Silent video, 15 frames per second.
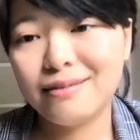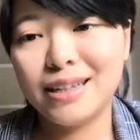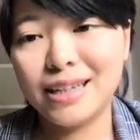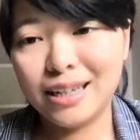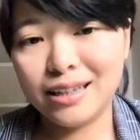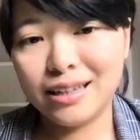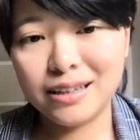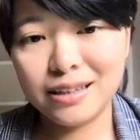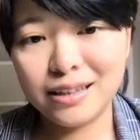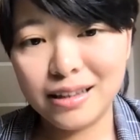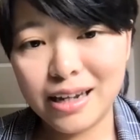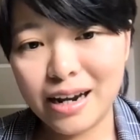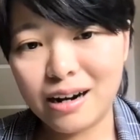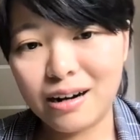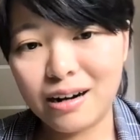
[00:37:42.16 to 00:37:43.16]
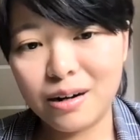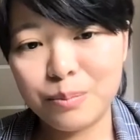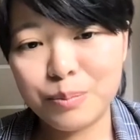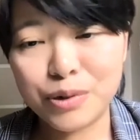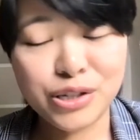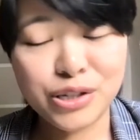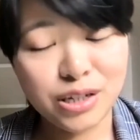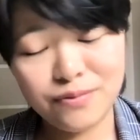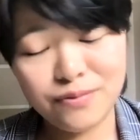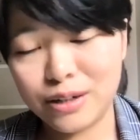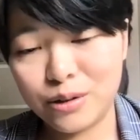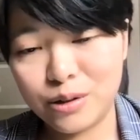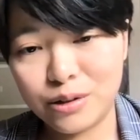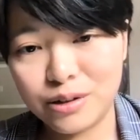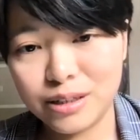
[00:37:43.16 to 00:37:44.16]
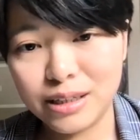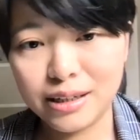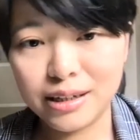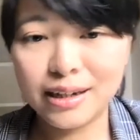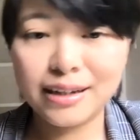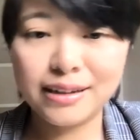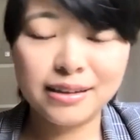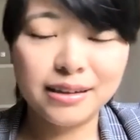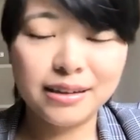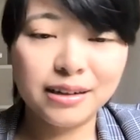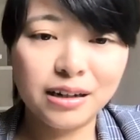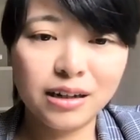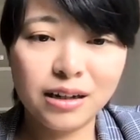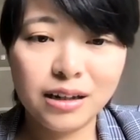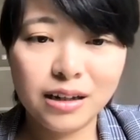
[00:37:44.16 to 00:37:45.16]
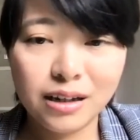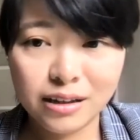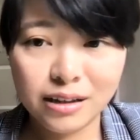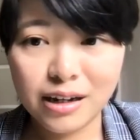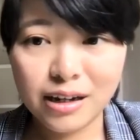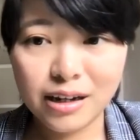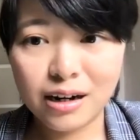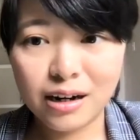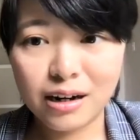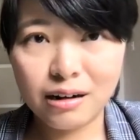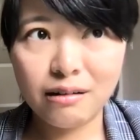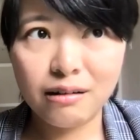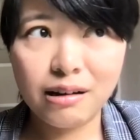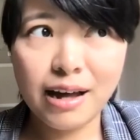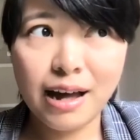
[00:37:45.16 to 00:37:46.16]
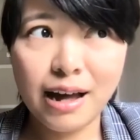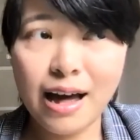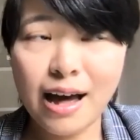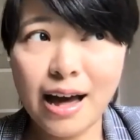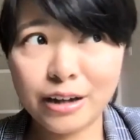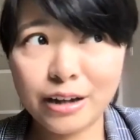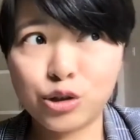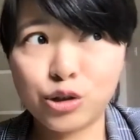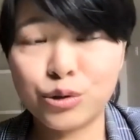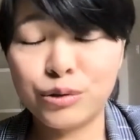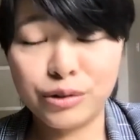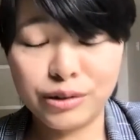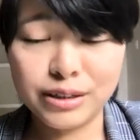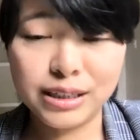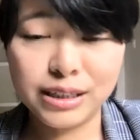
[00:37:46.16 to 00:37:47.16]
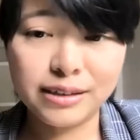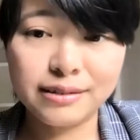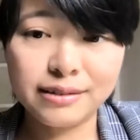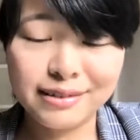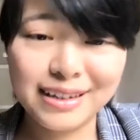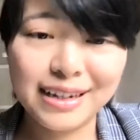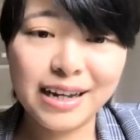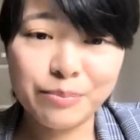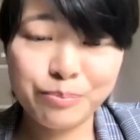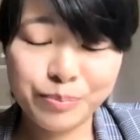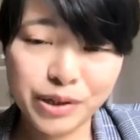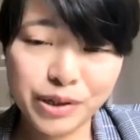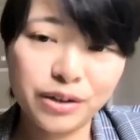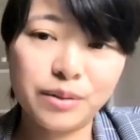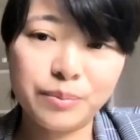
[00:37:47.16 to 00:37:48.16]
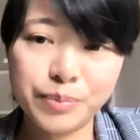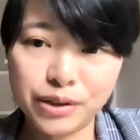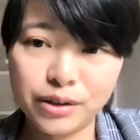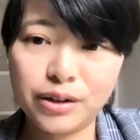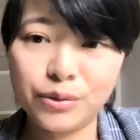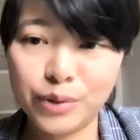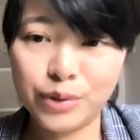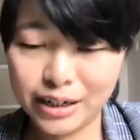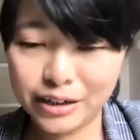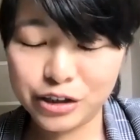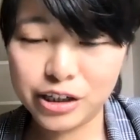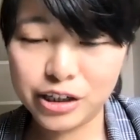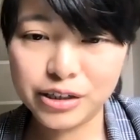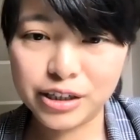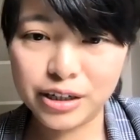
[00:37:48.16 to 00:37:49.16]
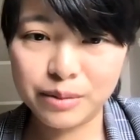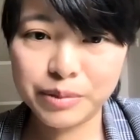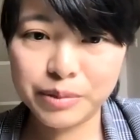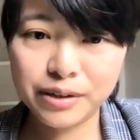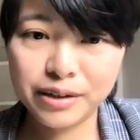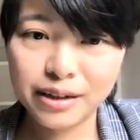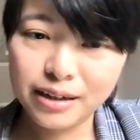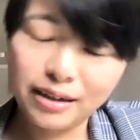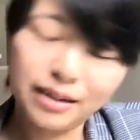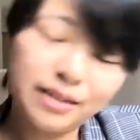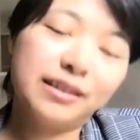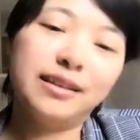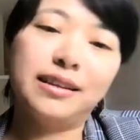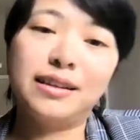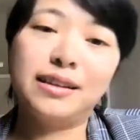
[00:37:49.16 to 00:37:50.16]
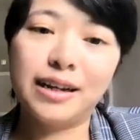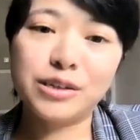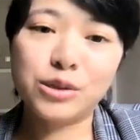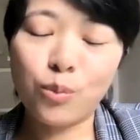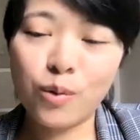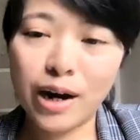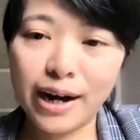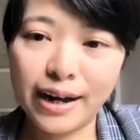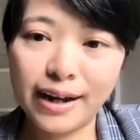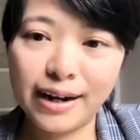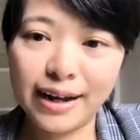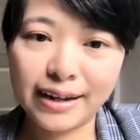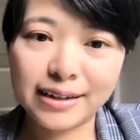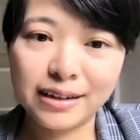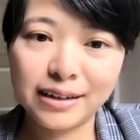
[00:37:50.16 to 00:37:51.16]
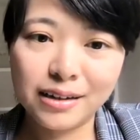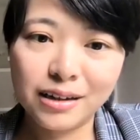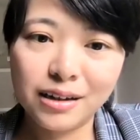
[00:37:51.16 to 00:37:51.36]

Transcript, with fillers: in their perceived learning and uh, their actual learning than peer-peer relationship. And that's why like